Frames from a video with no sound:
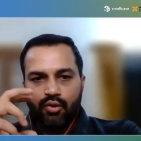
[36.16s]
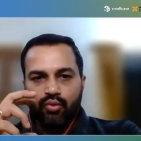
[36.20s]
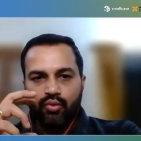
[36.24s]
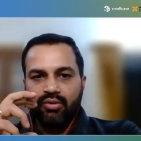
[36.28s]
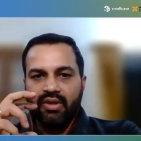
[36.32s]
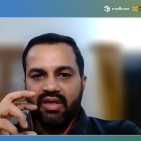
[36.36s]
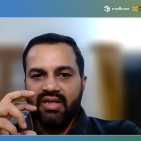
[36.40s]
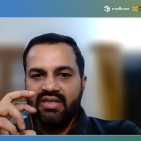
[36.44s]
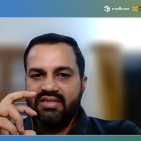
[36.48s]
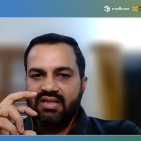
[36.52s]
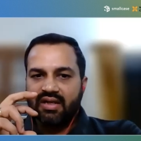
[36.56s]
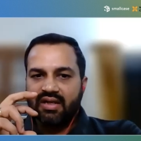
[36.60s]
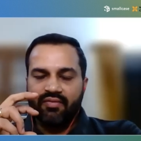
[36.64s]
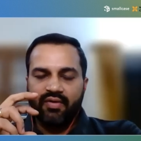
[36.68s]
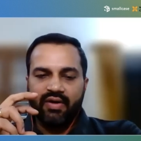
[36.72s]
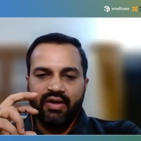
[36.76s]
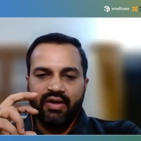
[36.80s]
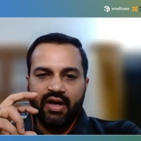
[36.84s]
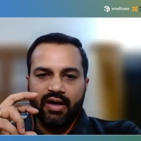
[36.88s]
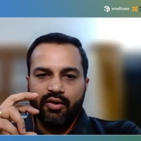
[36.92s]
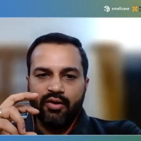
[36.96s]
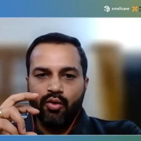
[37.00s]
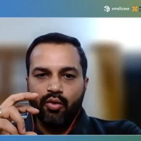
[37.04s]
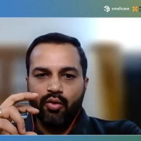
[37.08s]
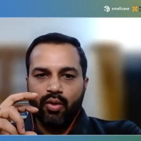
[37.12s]
two things that we
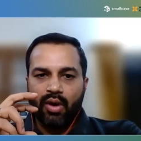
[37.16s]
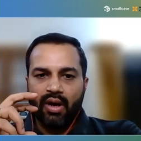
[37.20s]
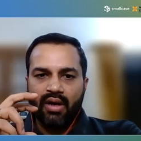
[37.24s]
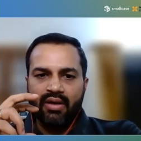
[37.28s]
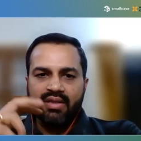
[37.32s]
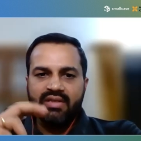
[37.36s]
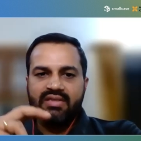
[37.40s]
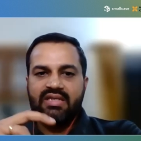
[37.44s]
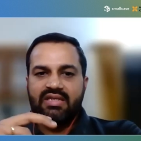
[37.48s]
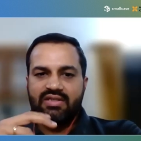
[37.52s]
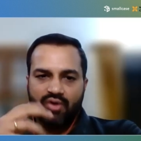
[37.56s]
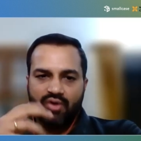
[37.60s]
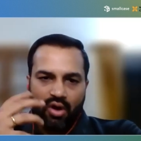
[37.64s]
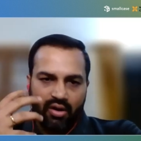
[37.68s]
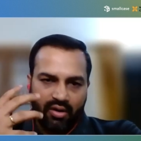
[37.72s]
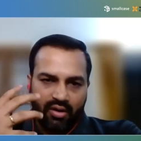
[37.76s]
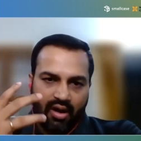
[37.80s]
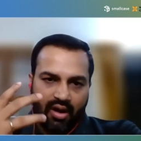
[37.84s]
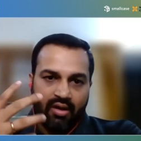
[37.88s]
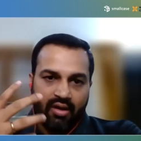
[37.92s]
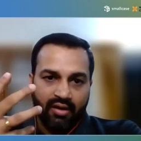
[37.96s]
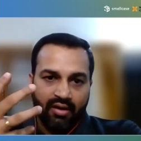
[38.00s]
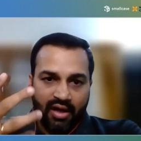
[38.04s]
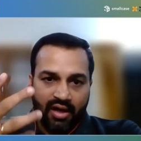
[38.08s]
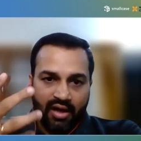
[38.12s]
tend to look at. This is not
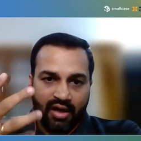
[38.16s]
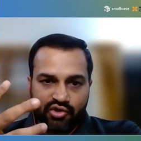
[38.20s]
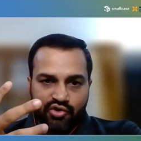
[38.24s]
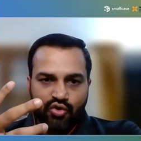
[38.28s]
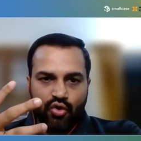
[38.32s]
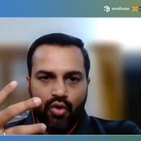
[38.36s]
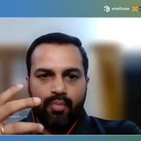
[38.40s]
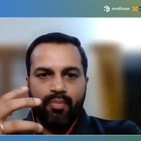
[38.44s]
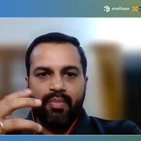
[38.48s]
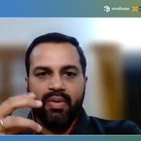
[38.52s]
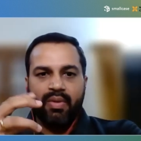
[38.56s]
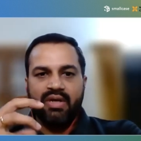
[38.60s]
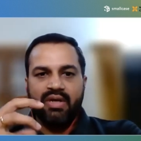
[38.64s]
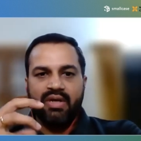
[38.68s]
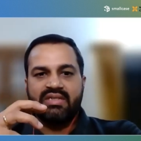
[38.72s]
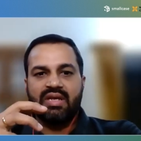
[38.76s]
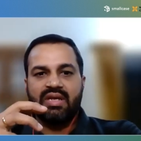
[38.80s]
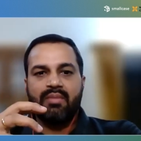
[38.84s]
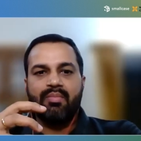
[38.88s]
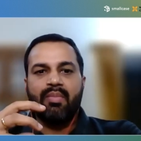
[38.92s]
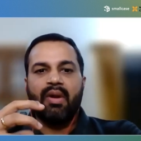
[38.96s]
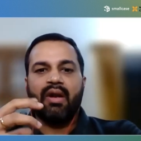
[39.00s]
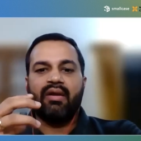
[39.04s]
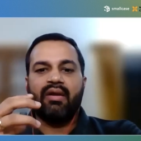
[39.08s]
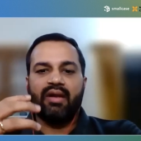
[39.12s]
a ratio per
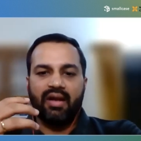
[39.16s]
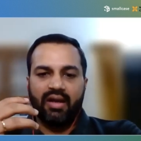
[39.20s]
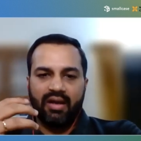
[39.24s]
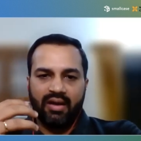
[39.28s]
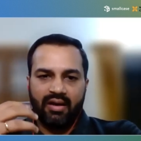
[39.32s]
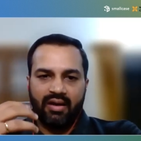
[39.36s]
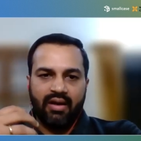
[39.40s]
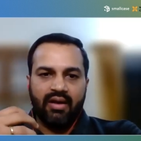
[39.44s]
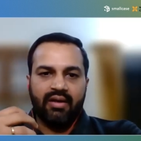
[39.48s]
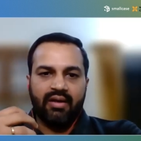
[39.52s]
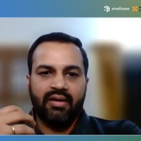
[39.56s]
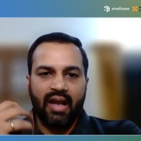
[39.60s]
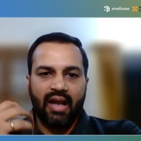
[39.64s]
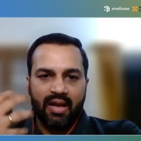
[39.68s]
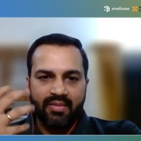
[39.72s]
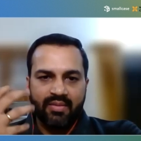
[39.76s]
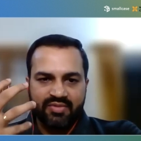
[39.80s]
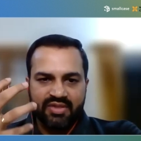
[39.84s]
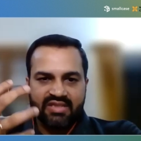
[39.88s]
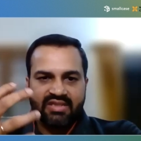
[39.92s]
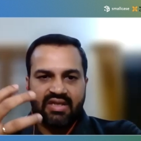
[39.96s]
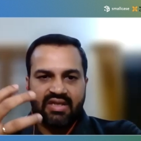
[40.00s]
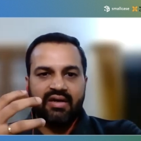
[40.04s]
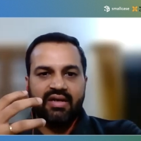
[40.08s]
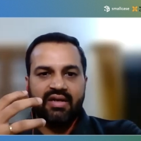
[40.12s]
se, but it
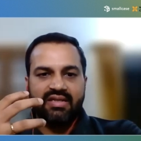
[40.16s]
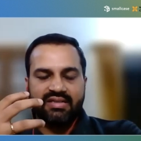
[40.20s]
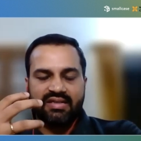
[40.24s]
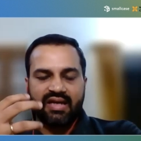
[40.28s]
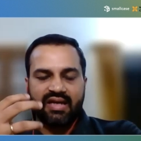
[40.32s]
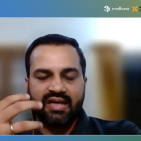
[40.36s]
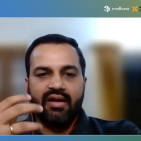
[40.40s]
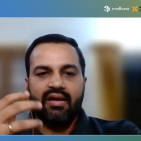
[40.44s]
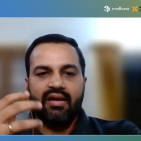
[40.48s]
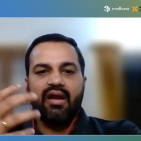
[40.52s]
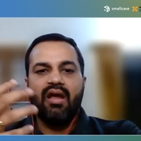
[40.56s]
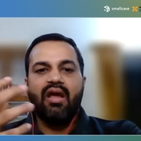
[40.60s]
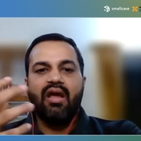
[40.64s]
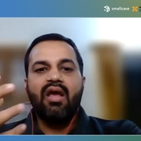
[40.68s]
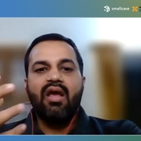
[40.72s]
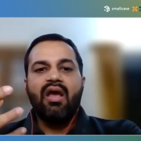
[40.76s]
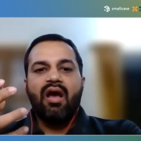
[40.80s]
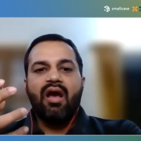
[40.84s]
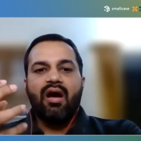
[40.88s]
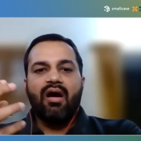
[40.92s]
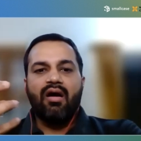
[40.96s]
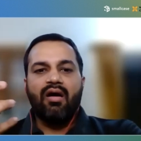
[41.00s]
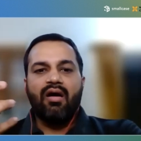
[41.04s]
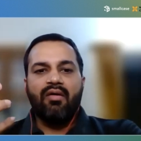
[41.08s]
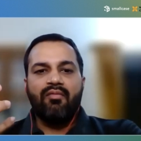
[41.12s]
helps us understand
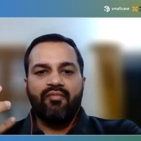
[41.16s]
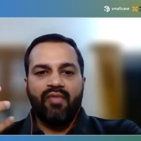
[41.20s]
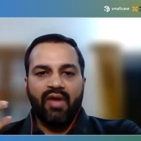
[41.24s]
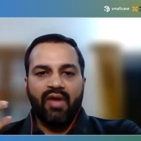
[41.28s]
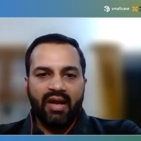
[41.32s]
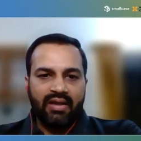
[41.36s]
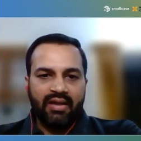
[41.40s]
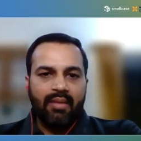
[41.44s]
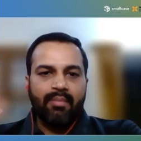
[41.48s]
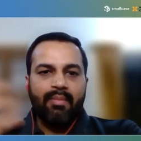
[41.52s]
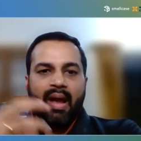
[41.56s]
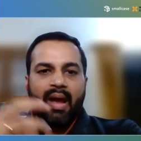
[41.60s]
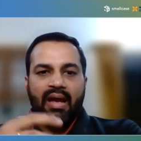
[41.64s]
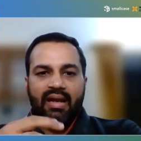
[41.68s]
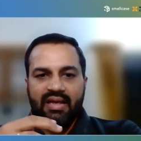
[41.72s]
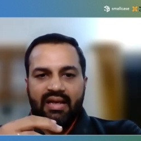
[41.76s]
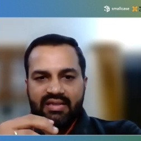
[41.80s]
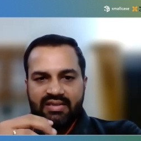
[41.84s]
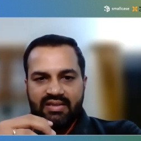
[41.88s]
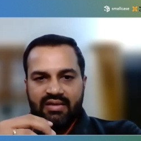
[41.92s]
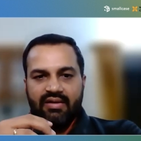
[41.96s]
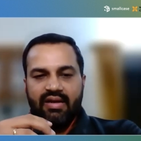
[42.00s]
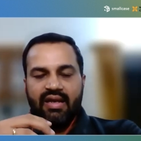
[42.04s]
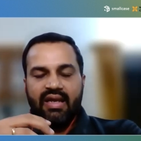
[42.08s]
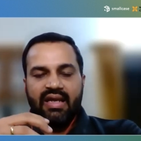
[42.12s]
uh, where the bank
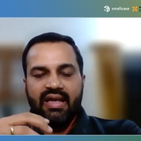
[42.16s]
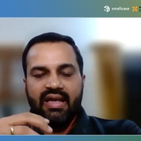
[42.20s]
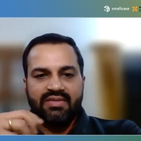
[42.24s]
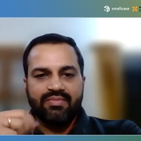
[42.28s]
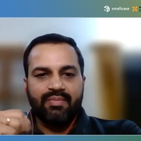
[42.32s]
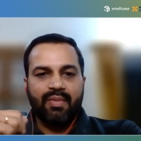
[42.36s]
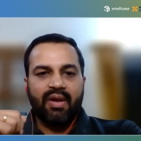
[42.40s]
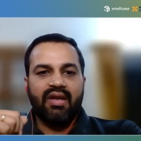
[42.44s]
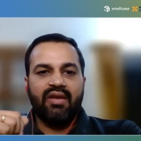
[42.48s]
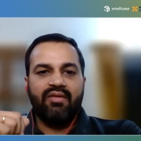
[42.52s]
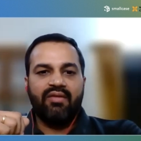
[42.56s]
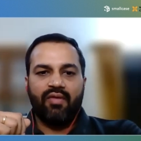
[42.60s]
is earning its money